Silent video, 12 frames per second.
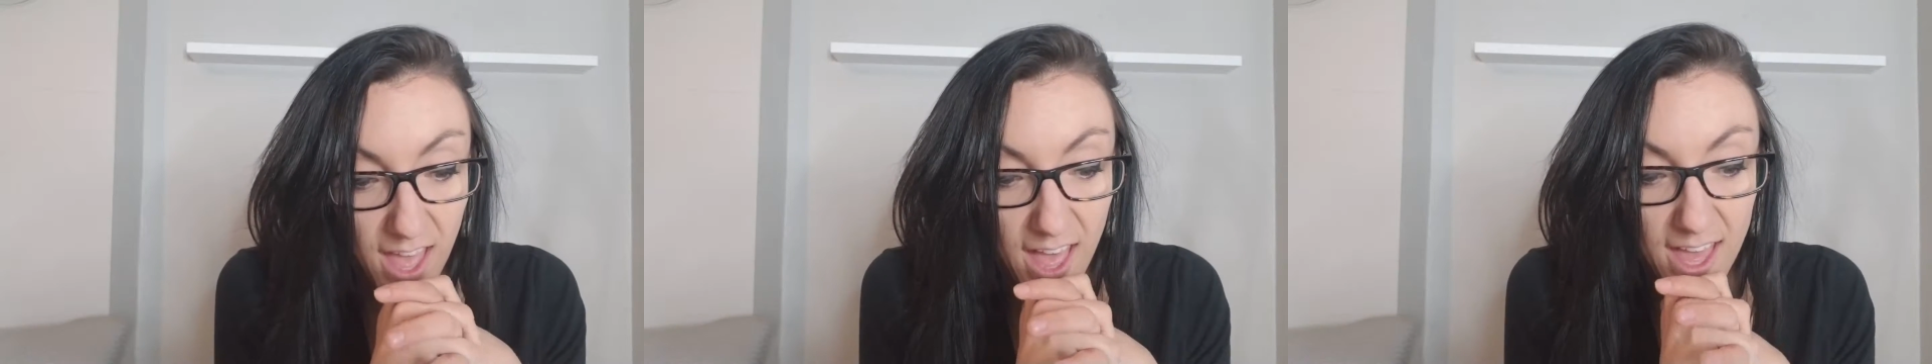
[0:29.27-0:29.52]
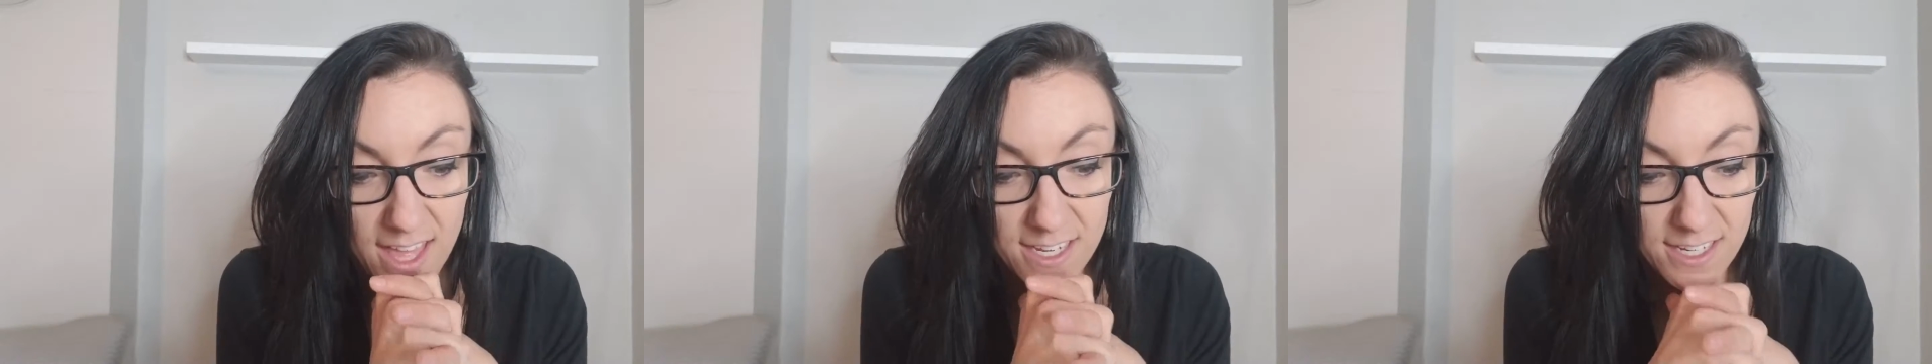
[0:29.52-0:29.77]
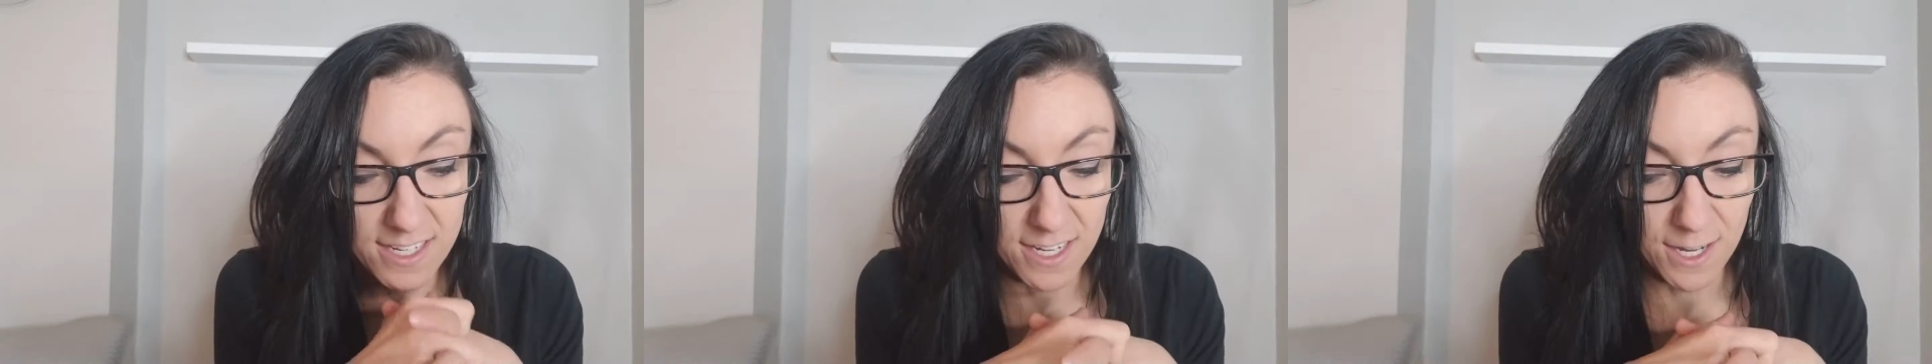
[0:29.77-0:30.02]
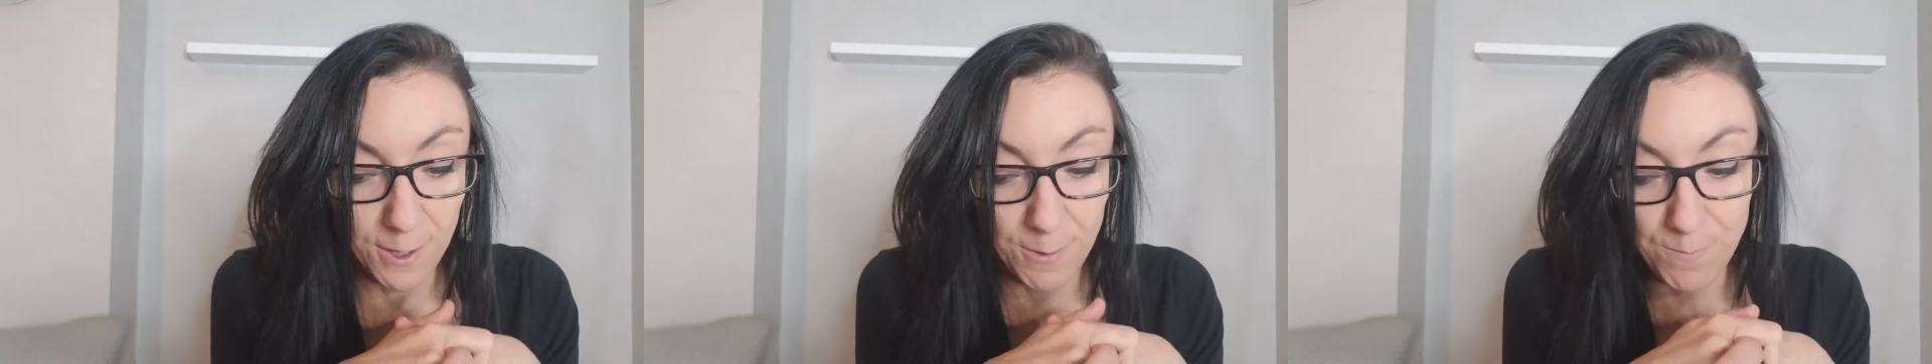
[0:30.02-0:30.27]

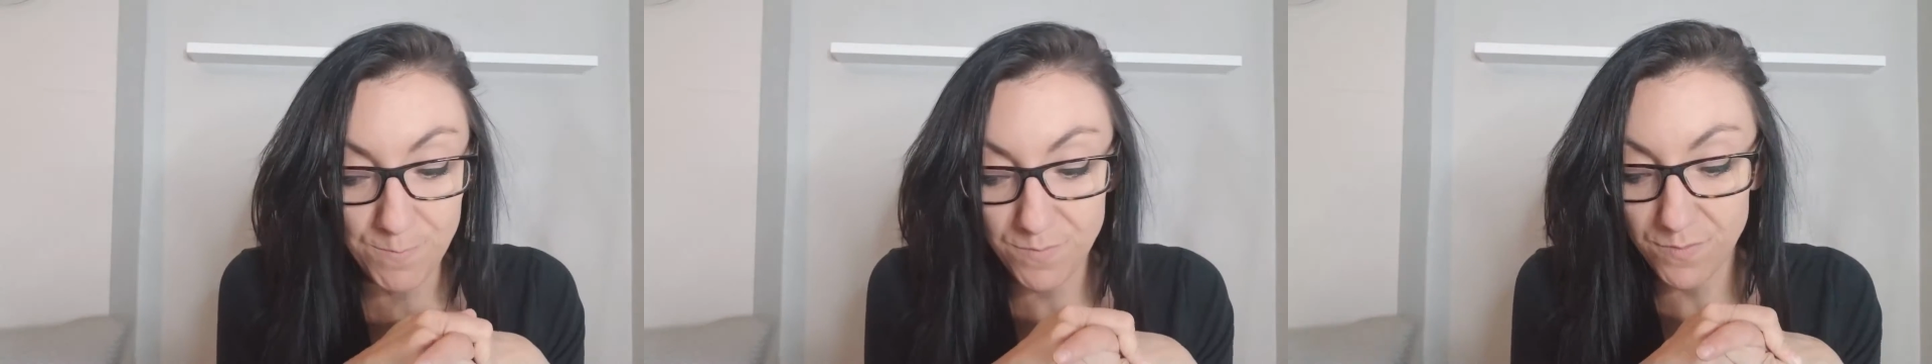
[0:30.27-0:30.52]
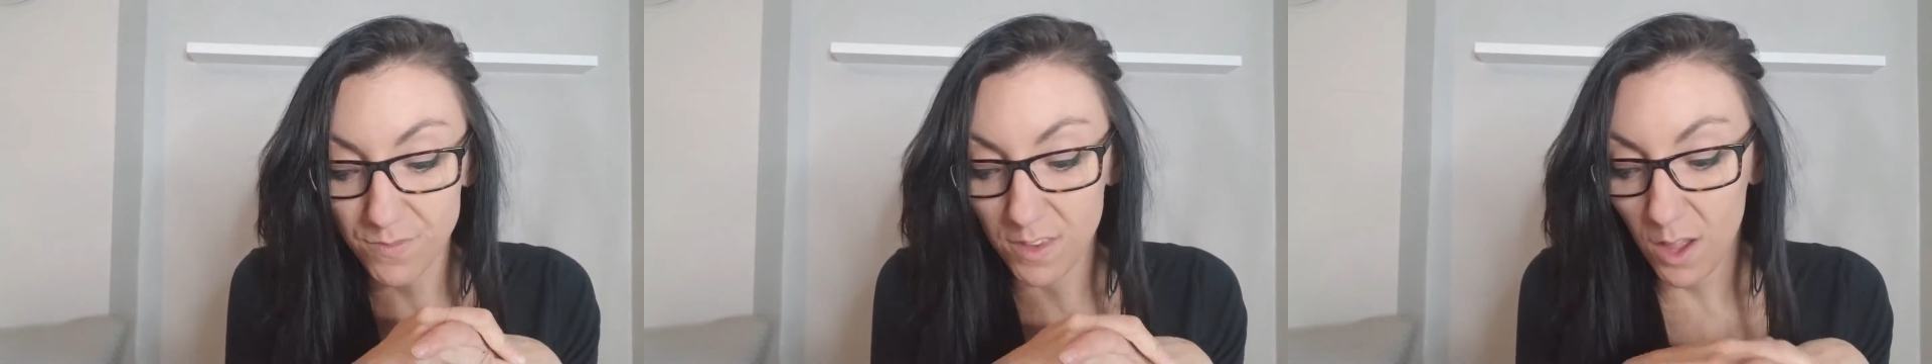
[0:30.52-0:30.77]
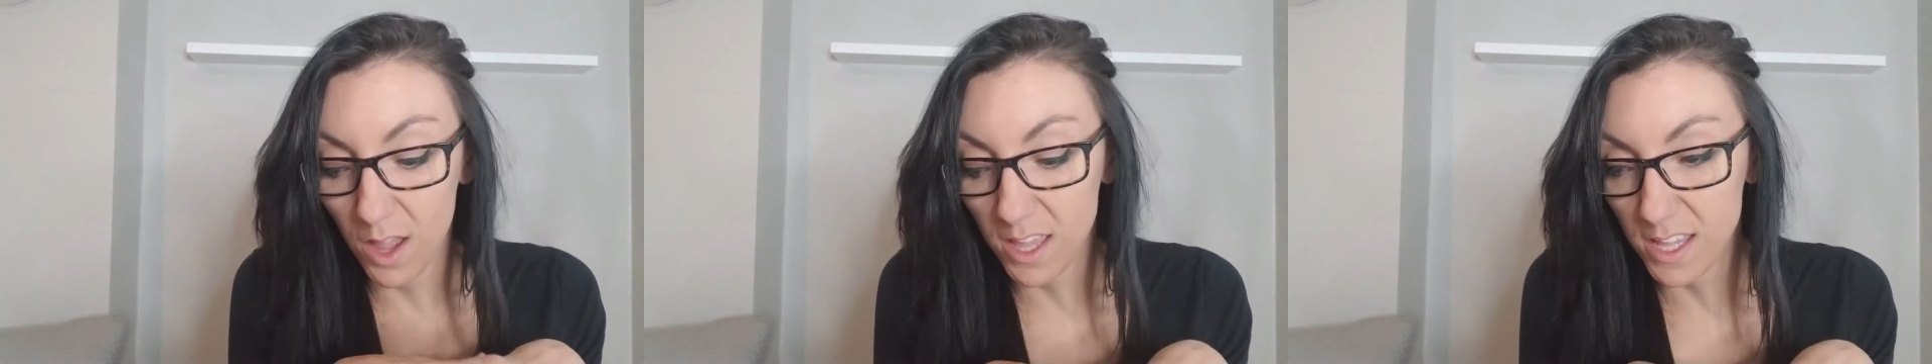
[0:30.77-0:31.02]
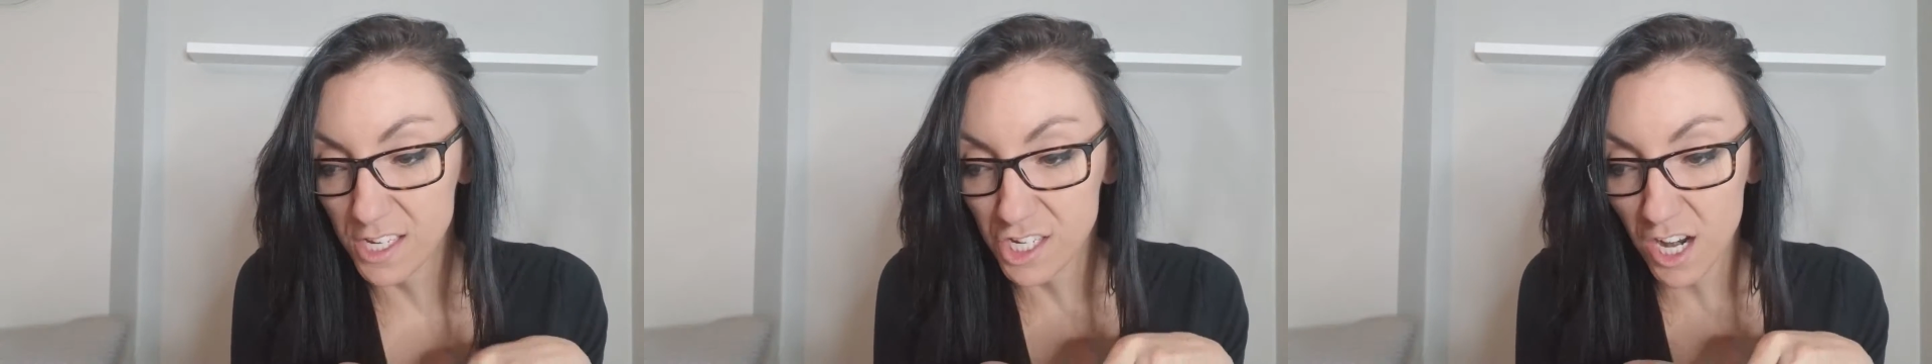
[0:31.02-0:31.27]
and
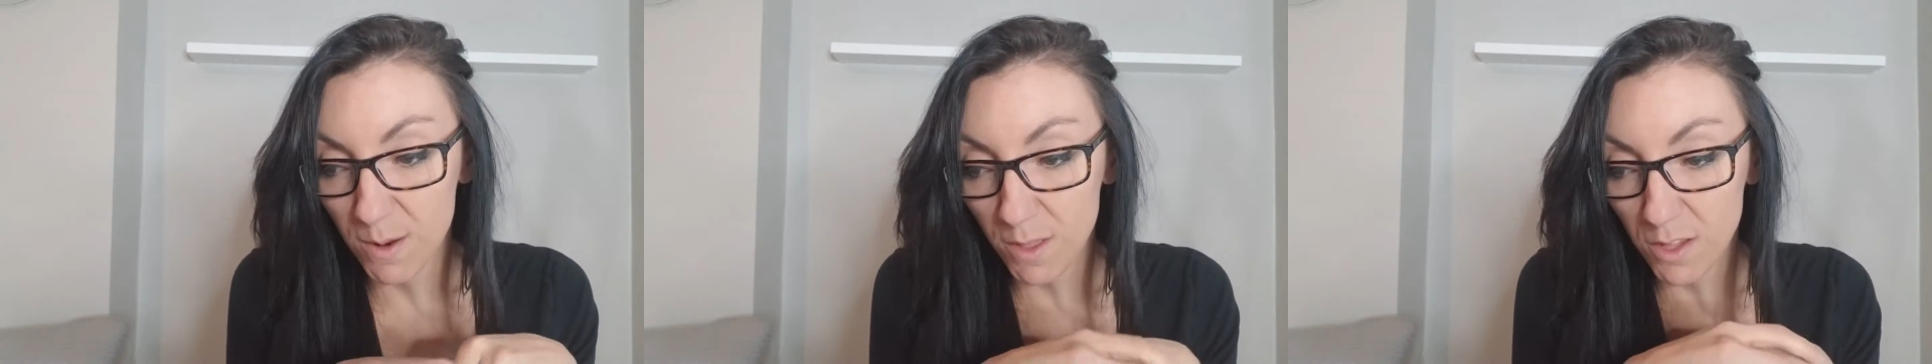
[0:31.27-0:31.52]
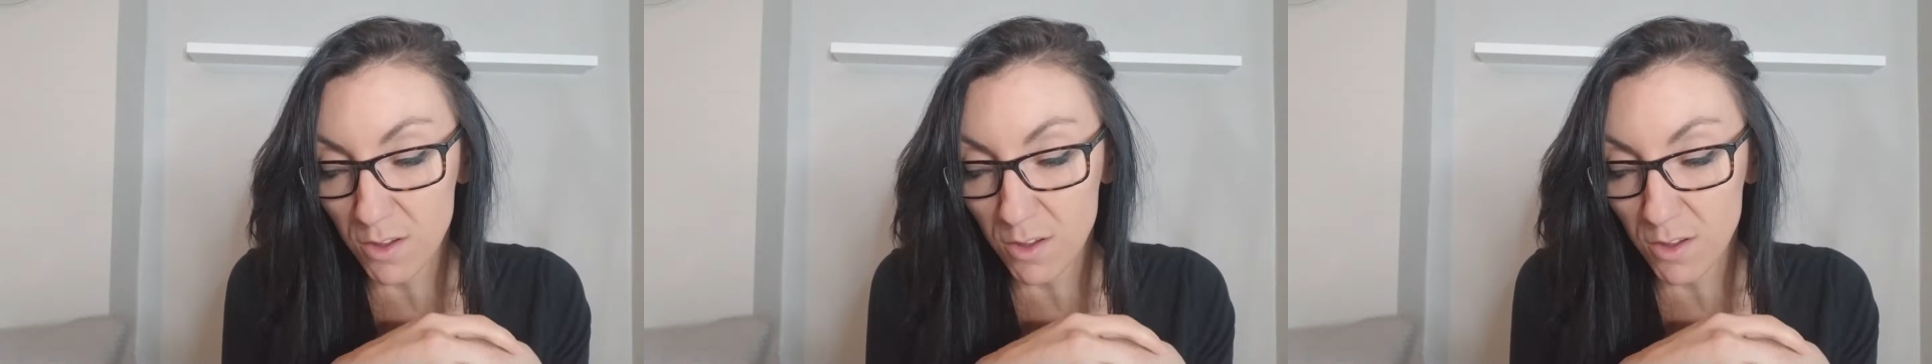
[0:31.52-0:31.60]
each time that